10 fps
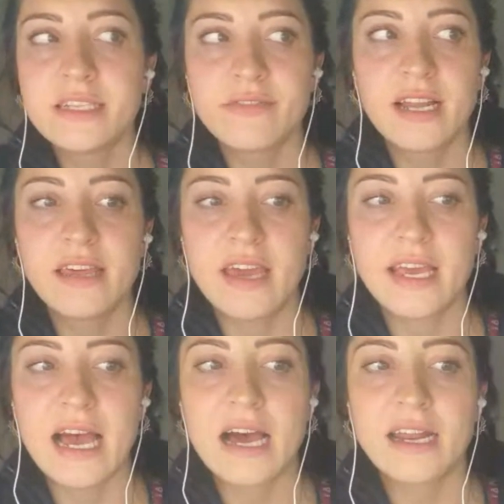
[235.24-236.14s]
Definitely
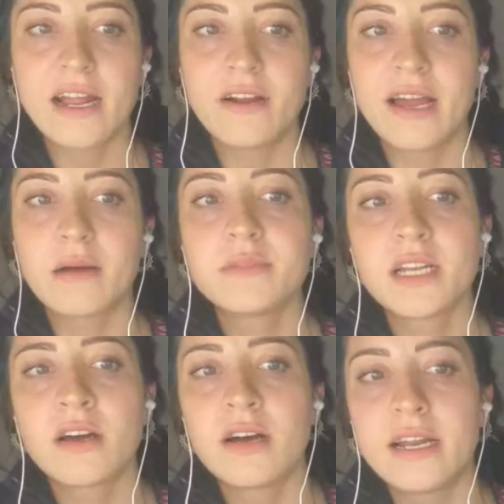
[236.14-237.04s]
that cardio helped
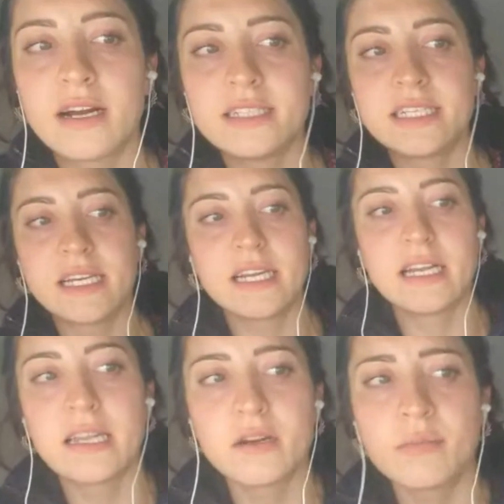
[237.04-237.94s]
a lot, and I did
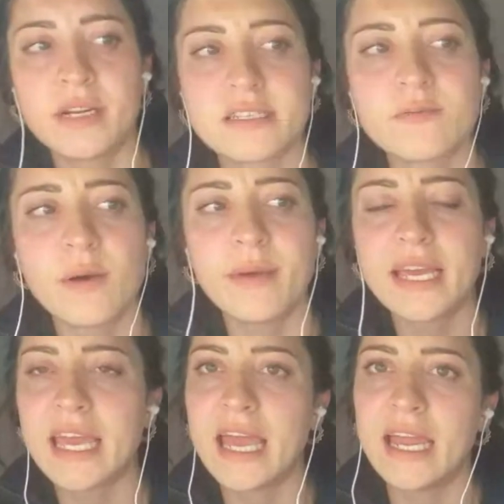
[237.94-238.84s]
a little bit of
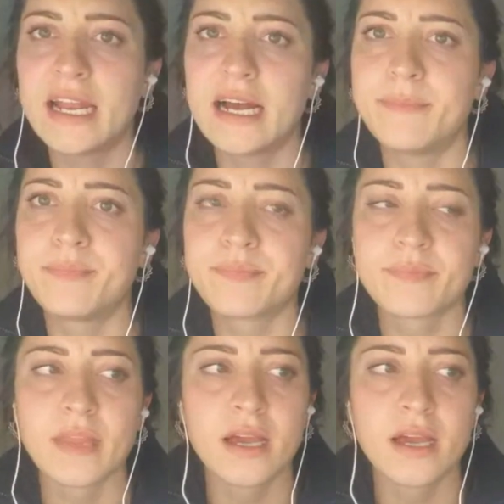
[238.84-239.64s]
swimming and